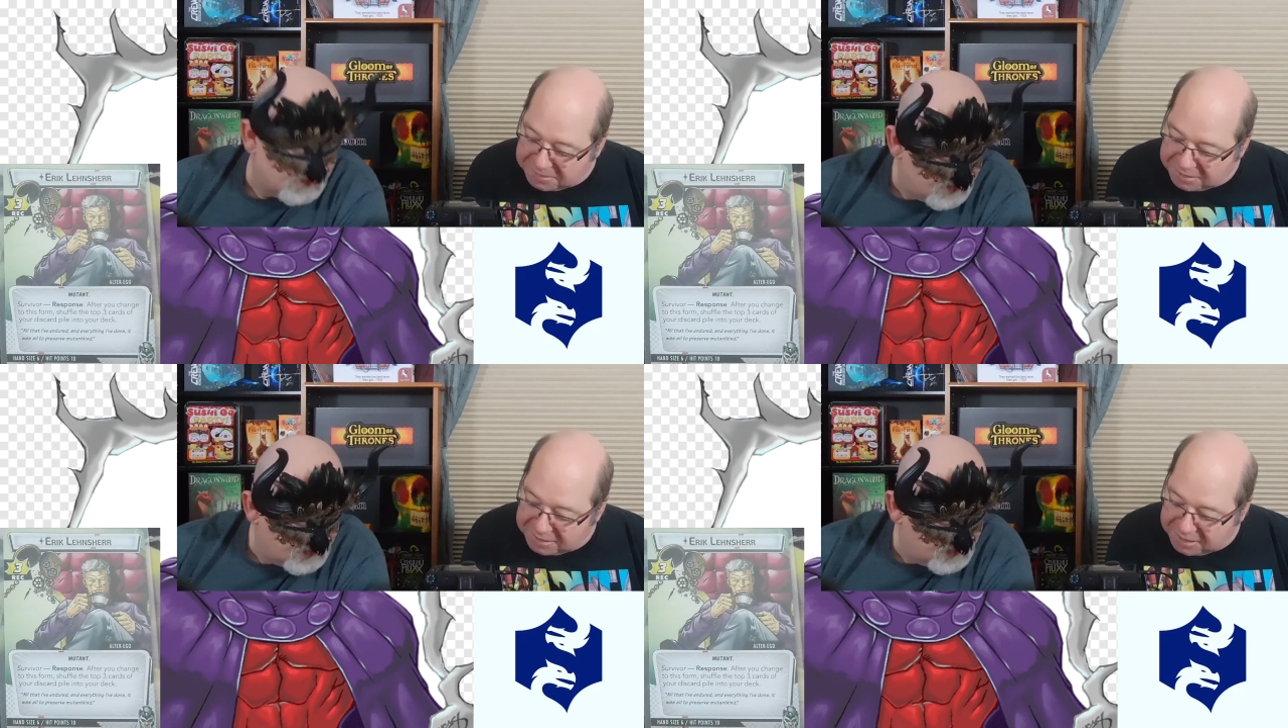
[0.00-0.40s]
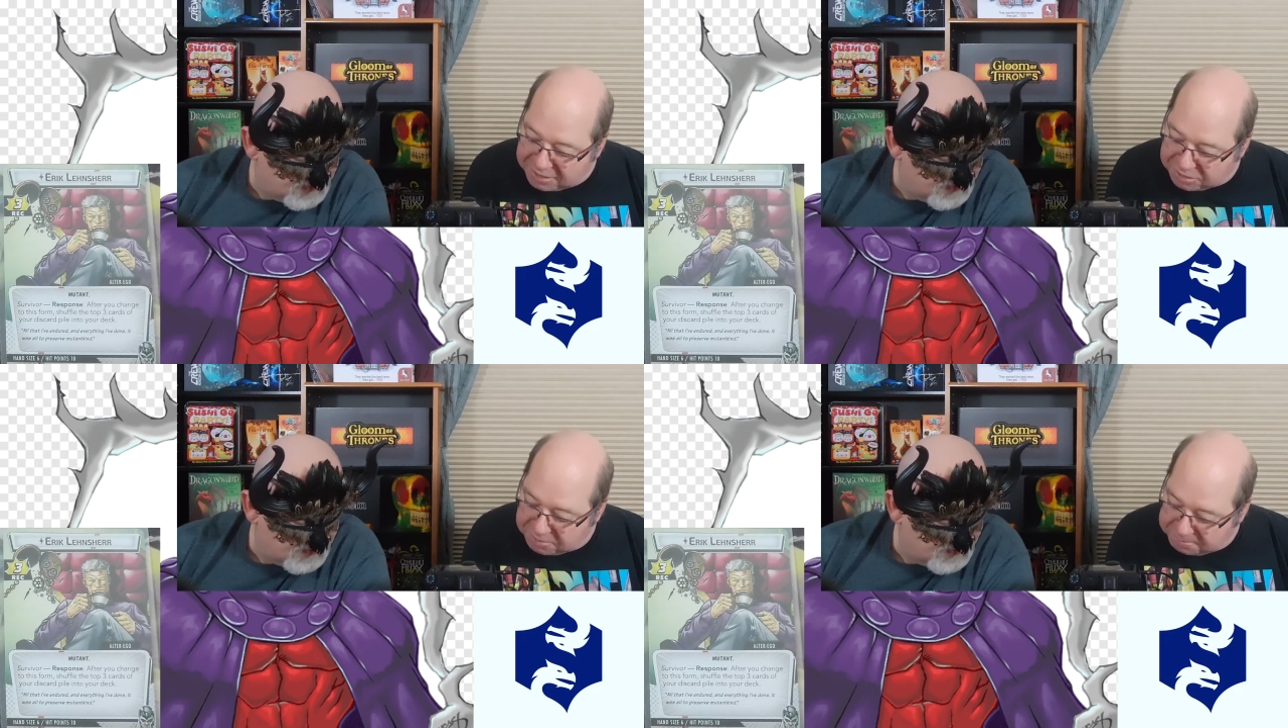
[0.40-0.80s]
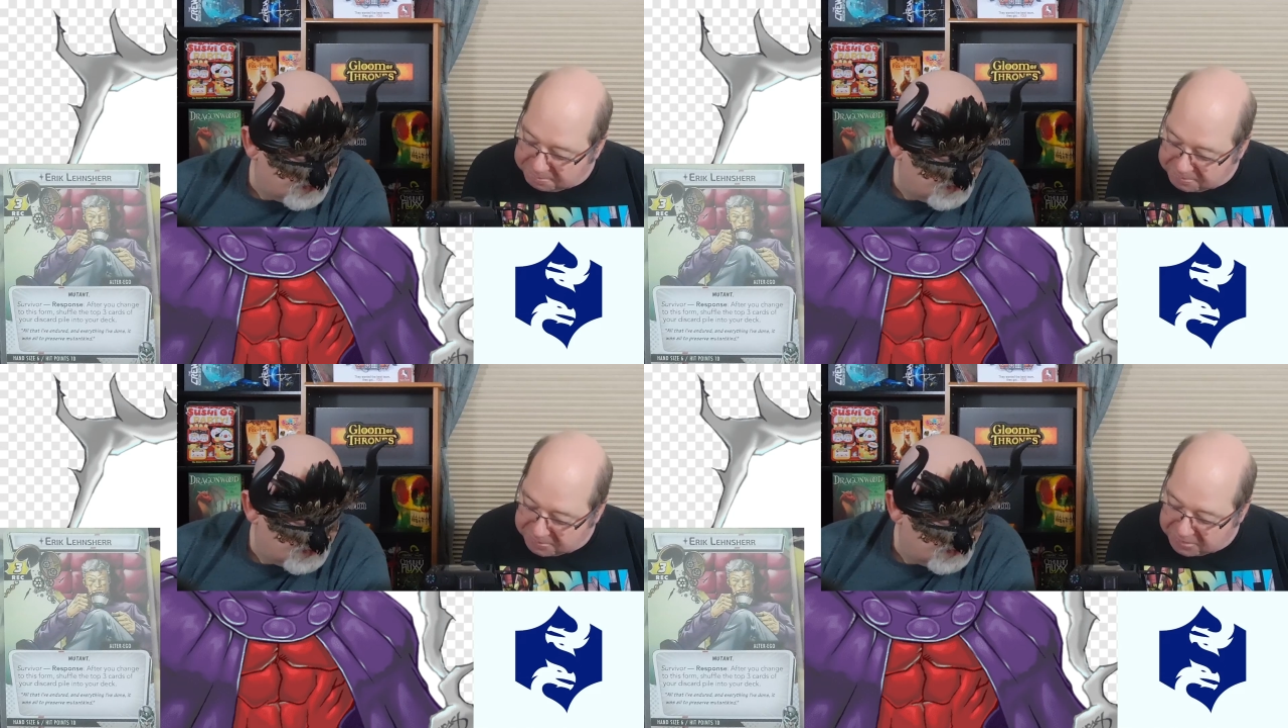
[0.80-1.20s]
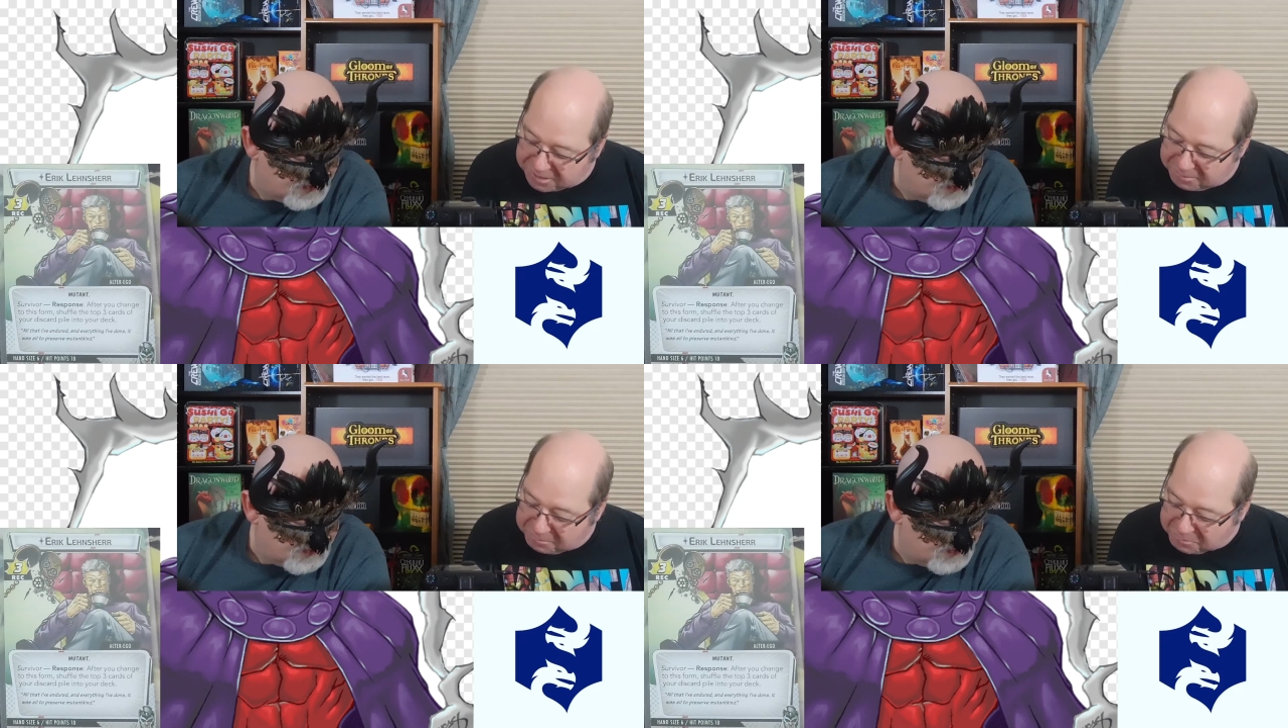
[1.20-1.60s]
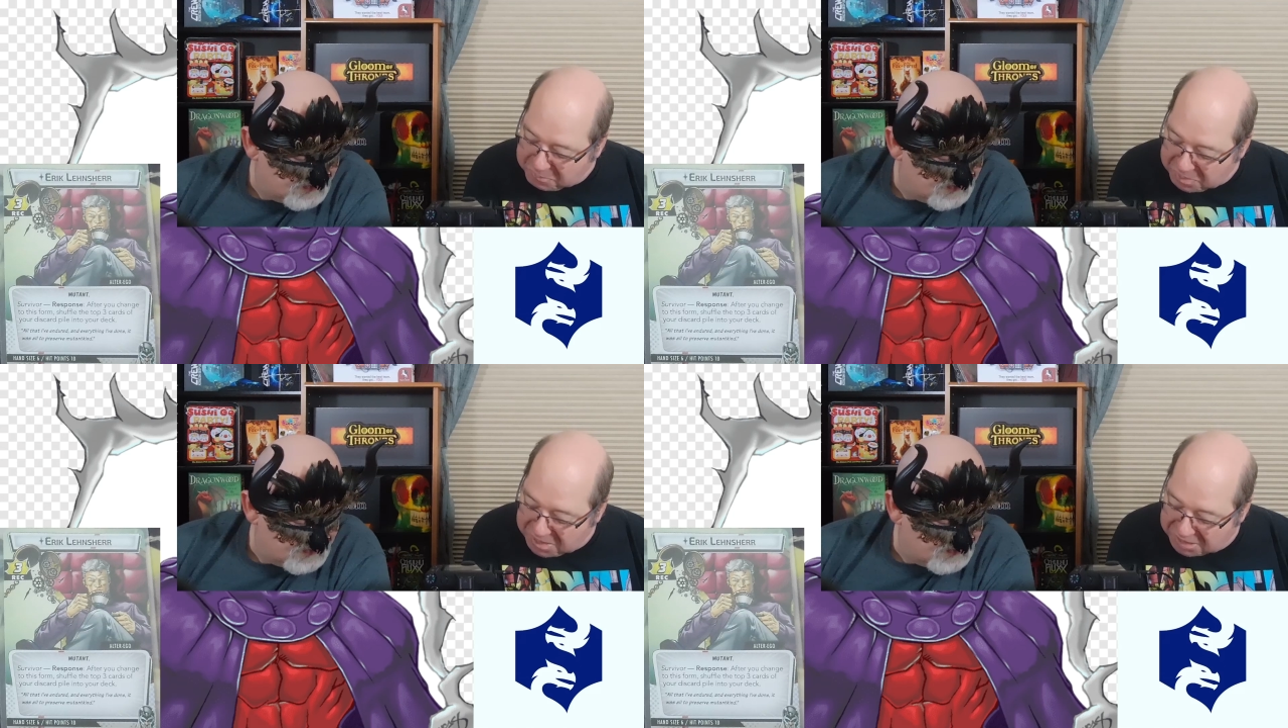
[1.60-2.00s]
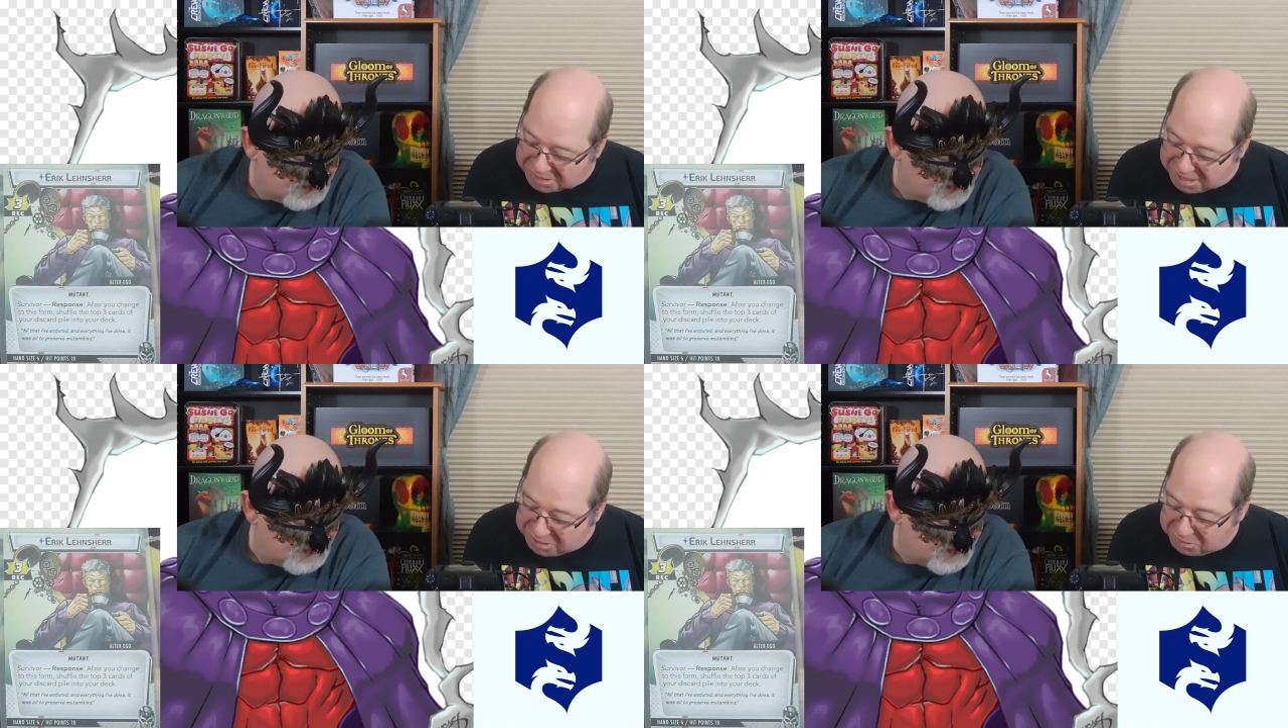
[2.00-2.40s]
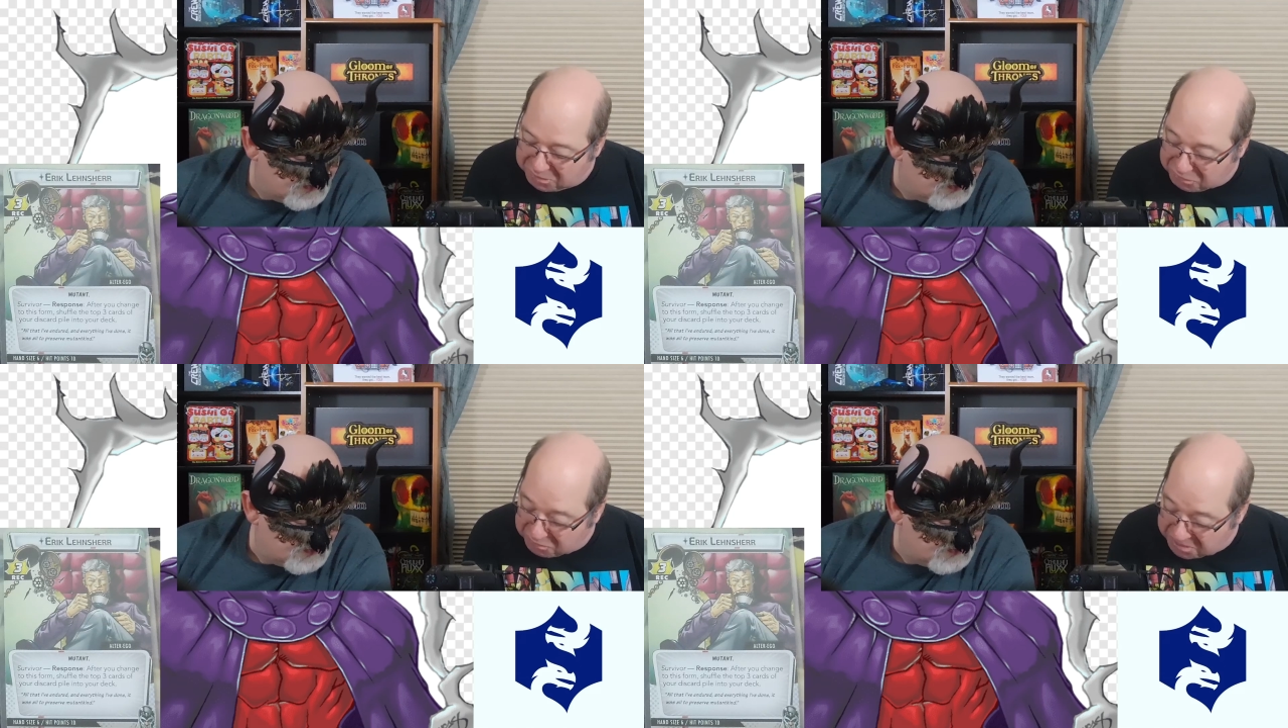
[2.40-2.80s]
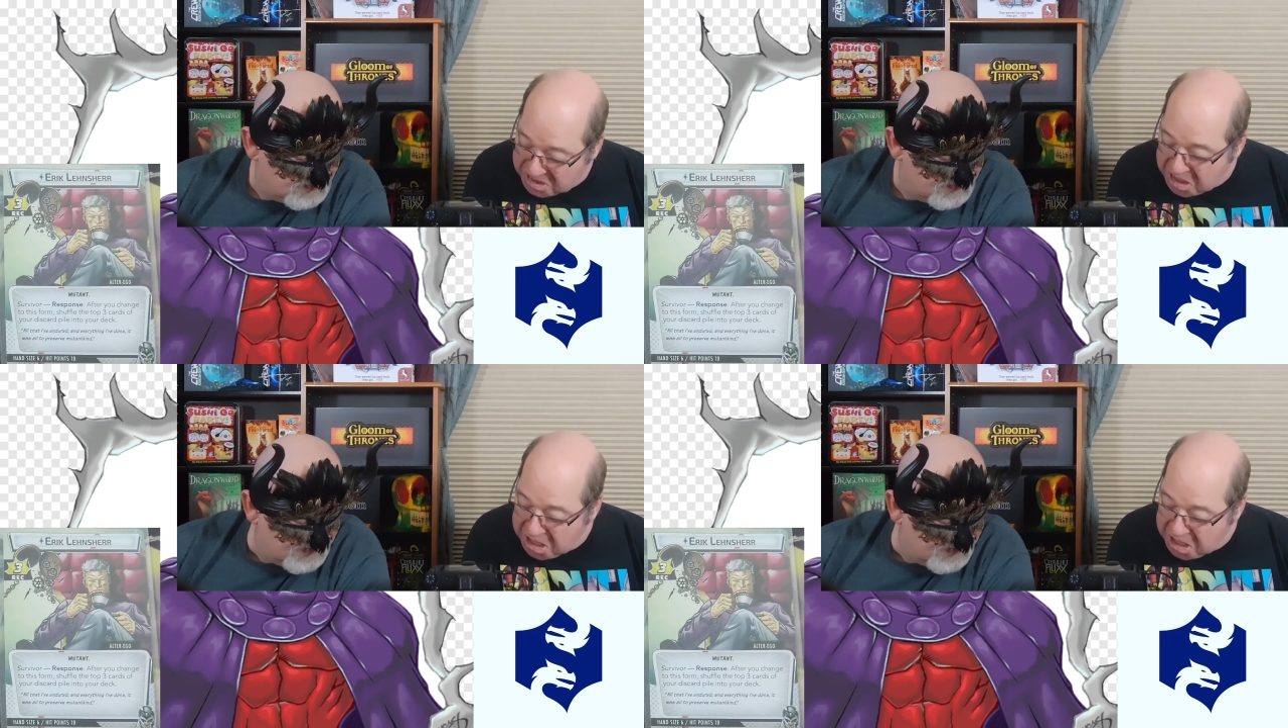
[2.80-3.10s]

Lesher. Okay, I should have had you do this one.